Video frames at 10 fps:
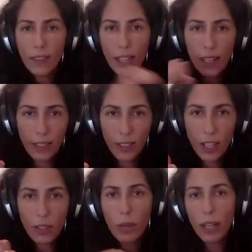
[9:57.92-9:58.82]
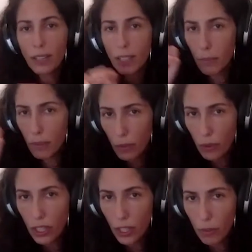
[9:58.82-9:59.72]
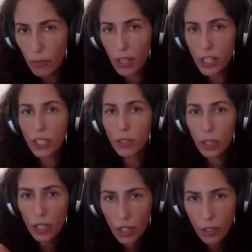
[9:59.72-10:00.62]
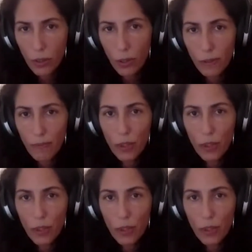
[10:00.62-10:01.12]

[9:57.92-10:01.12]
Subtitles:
then I take you out and I put you in another project with another goal.